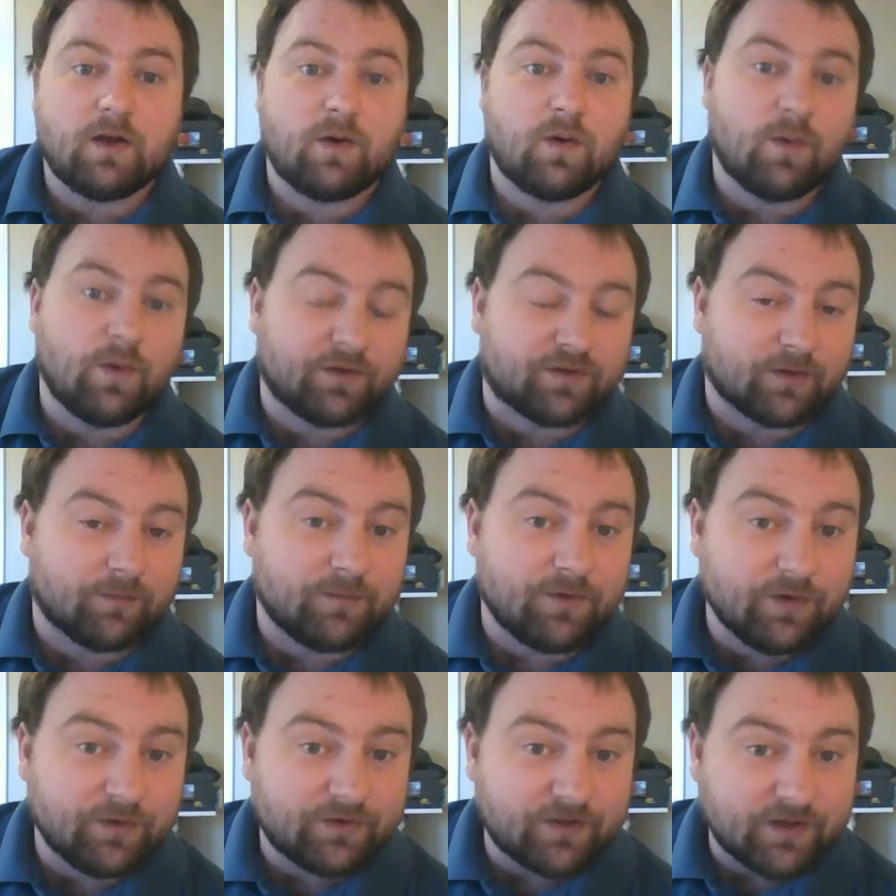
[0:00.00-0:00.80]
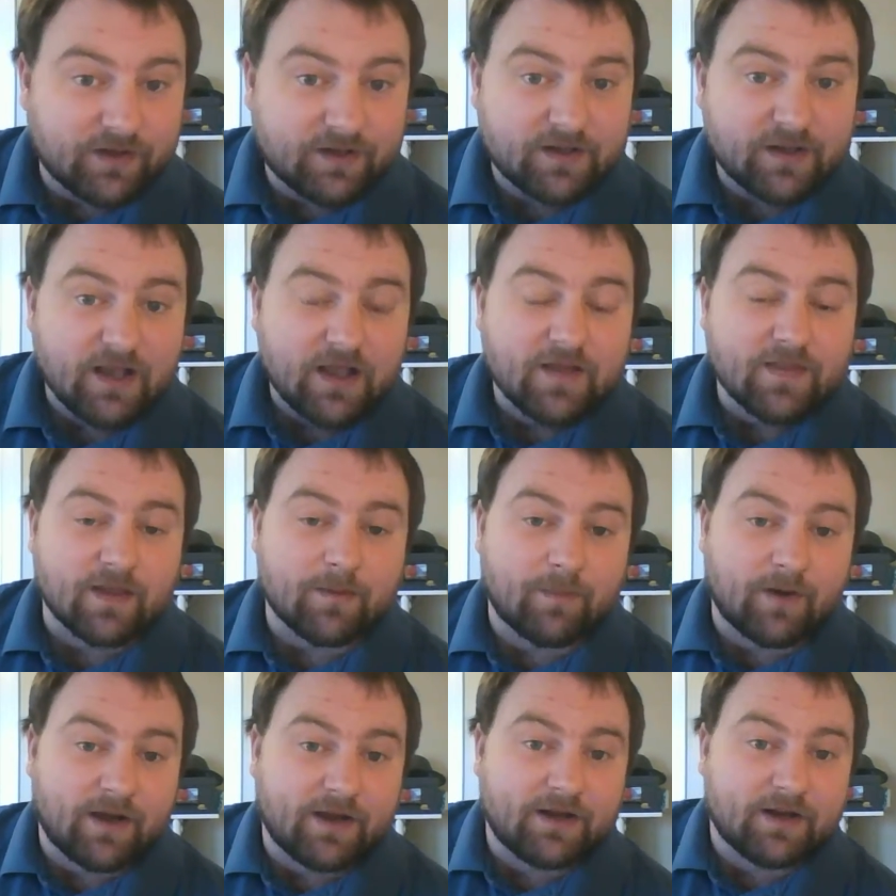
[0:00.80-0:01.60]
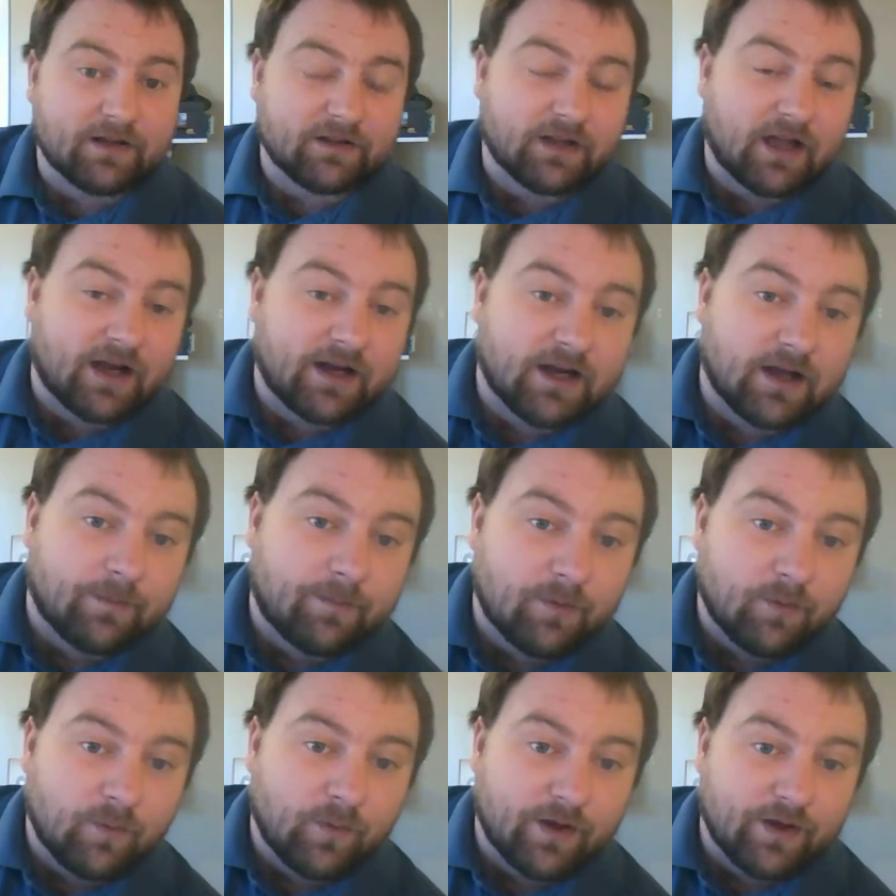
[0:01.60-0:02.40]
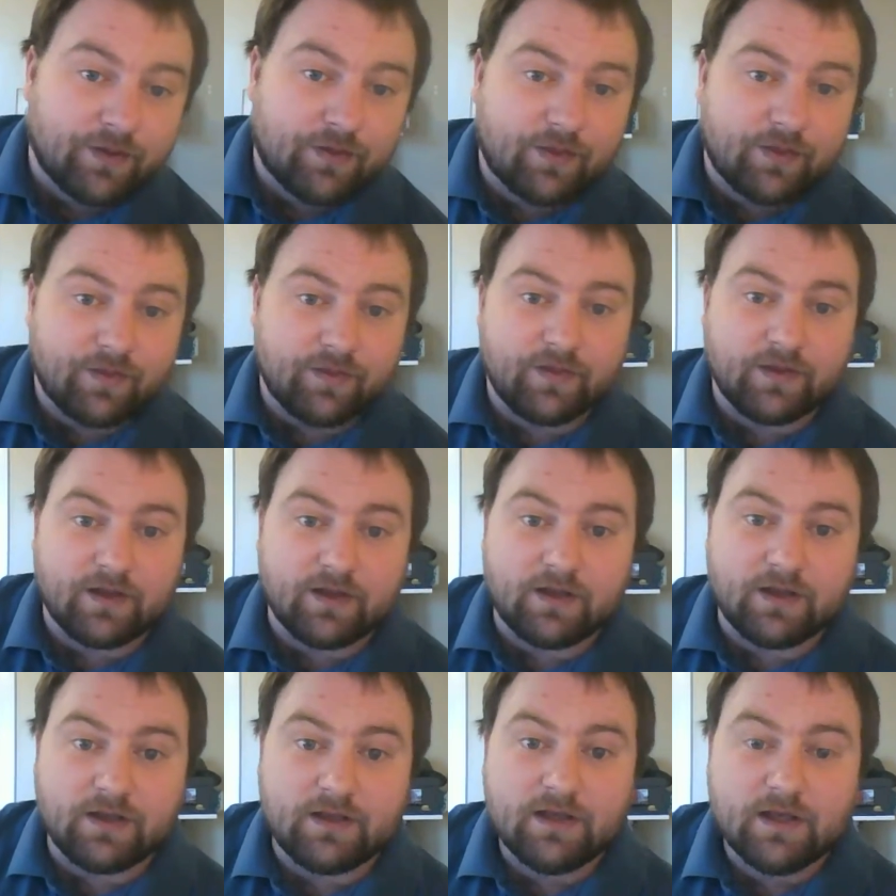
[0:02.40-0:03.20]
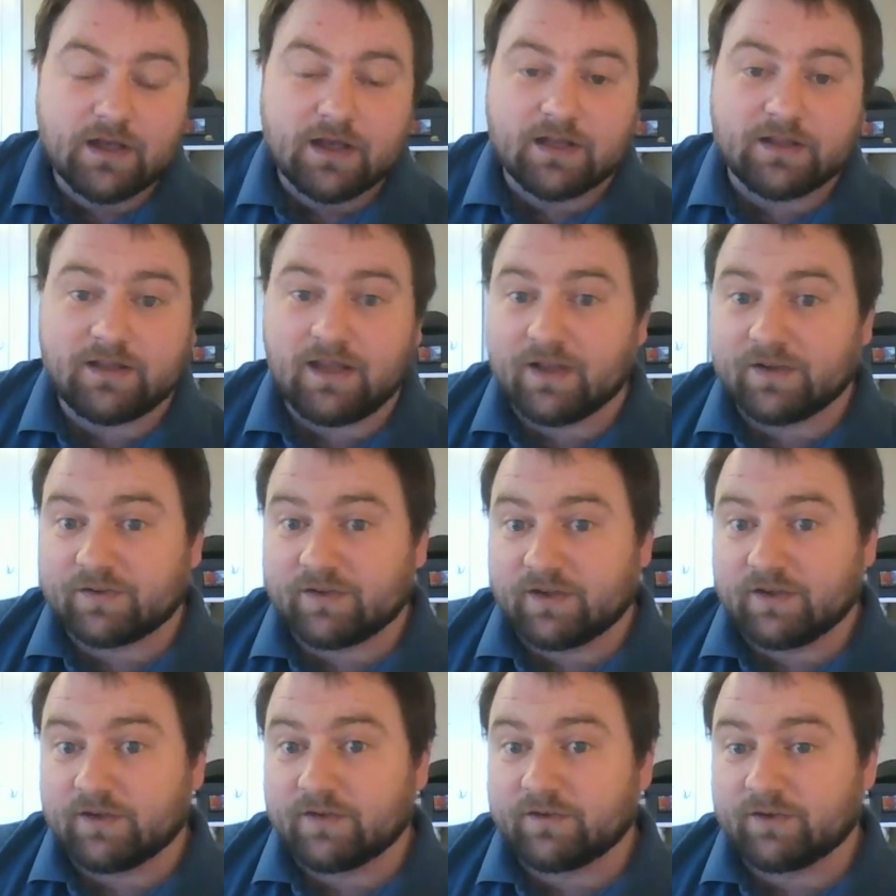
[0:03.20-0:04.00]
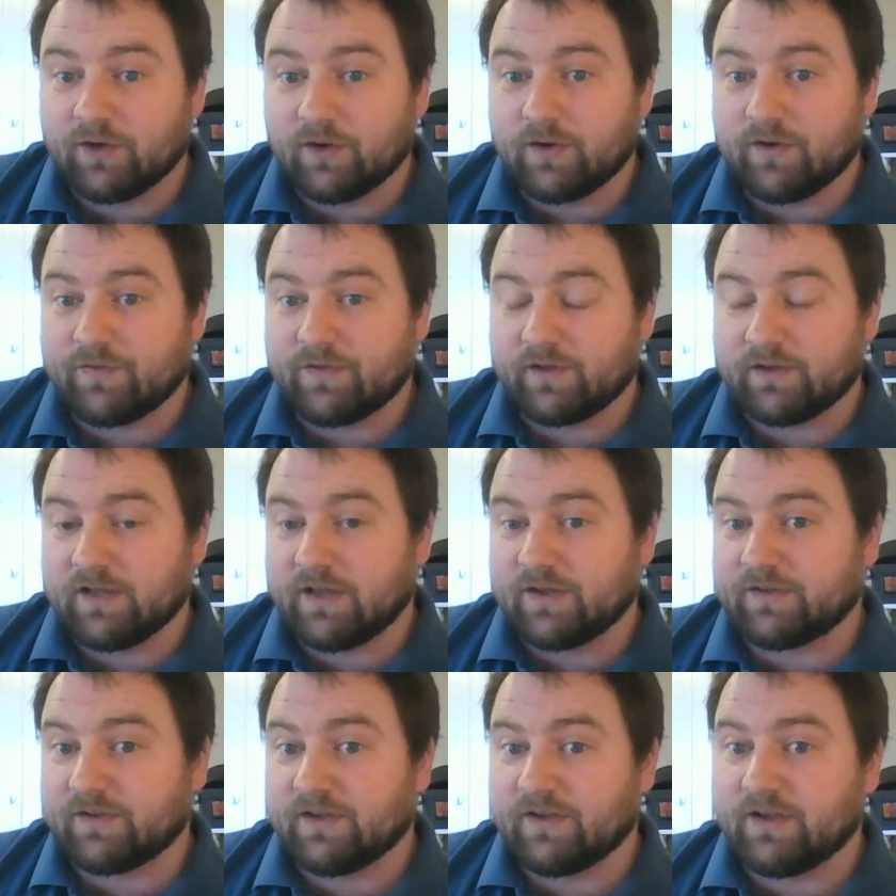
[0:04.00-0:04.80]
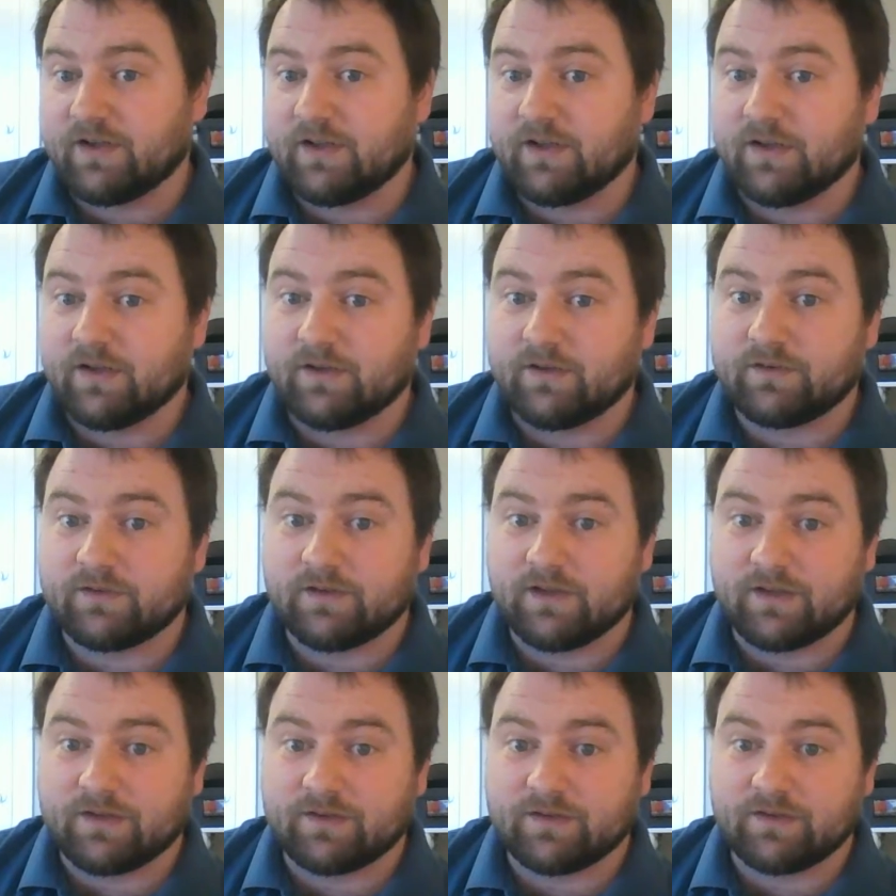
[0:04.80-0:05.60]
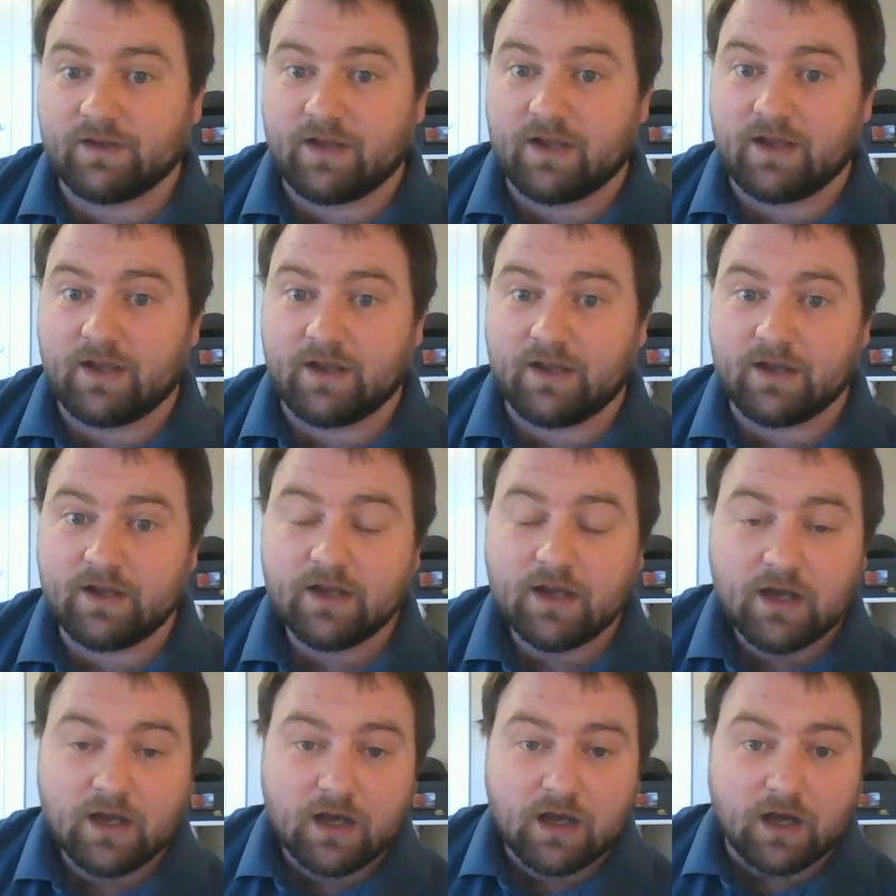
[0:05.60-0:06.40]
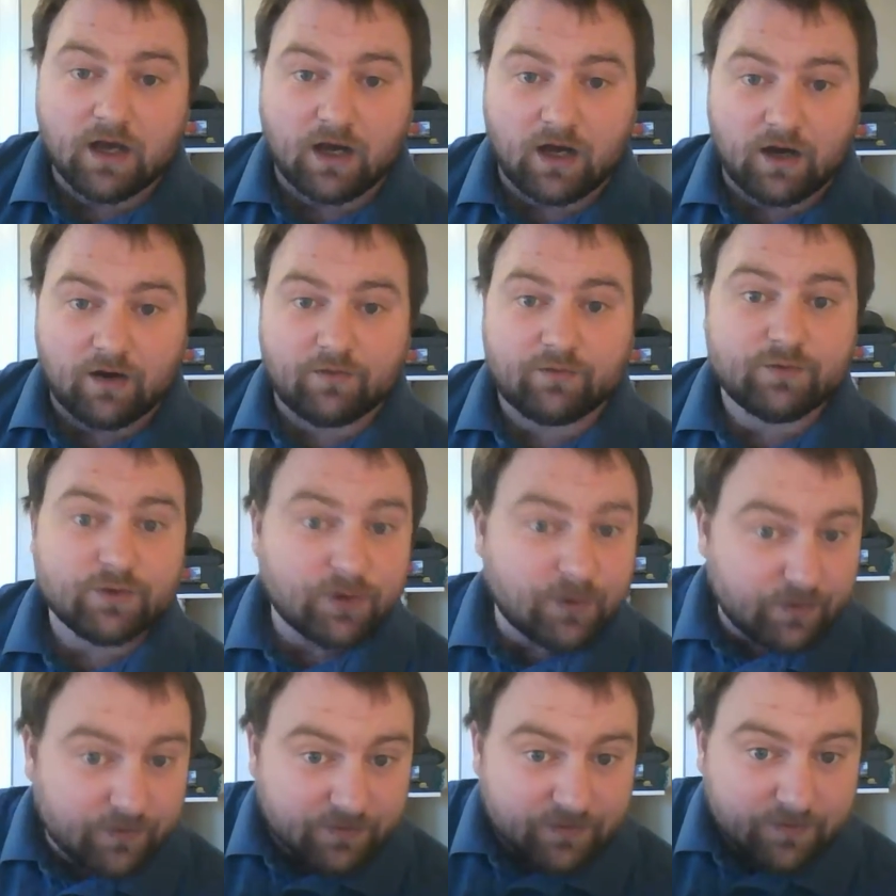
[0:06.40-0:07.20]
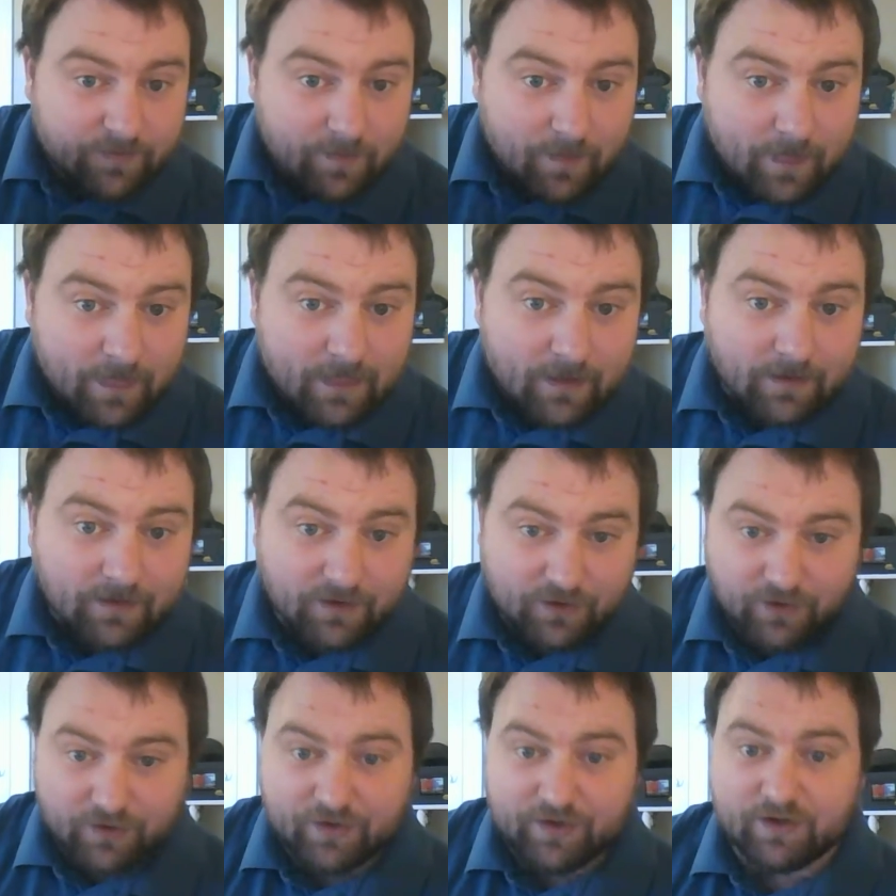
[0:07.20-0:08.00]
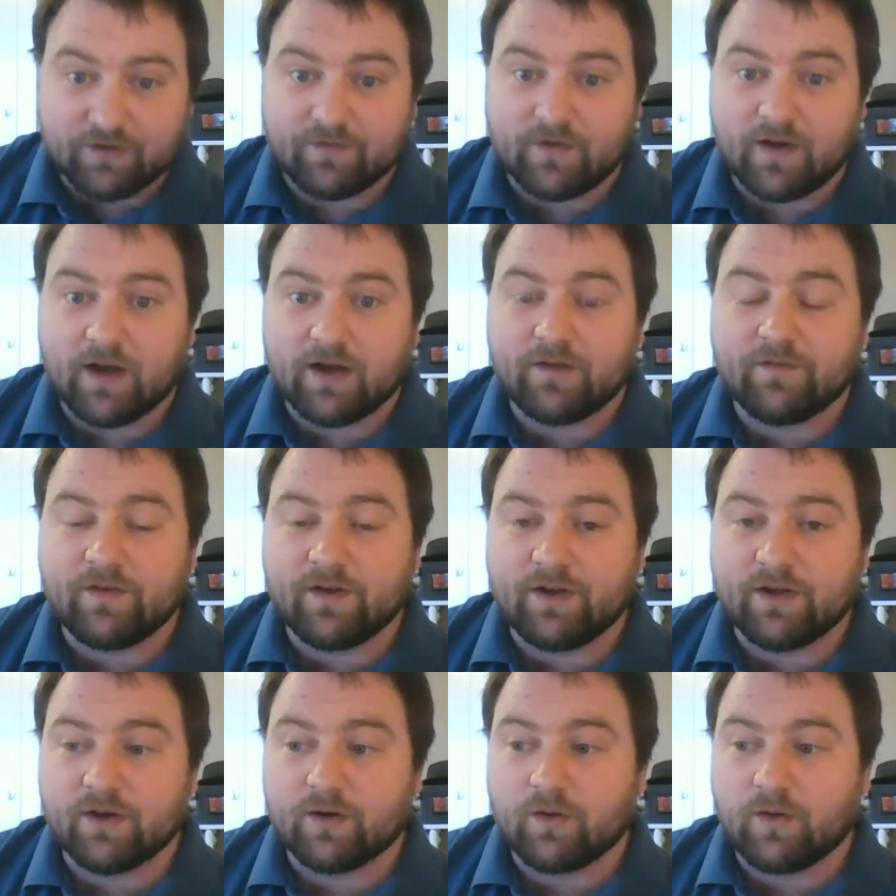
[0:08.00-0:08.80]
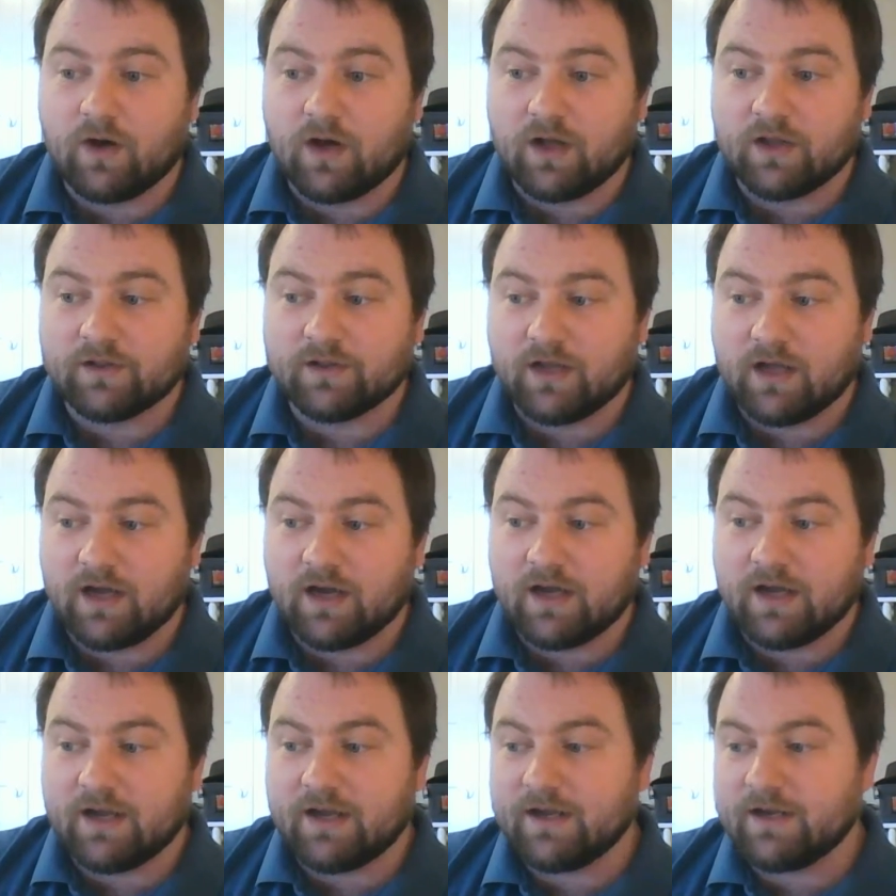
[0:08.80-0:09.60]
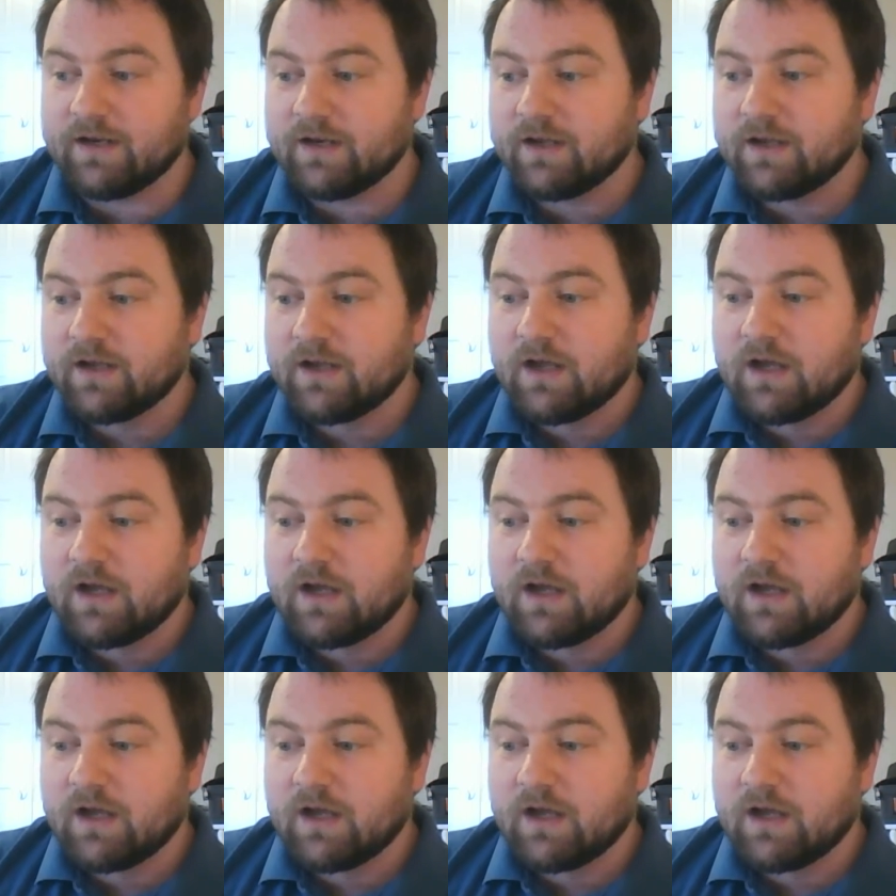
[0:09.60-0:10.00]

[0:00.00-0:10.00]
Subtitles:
with some music that might line up with the lesson. So if the lesson is, let's say, fruit, you could find a video online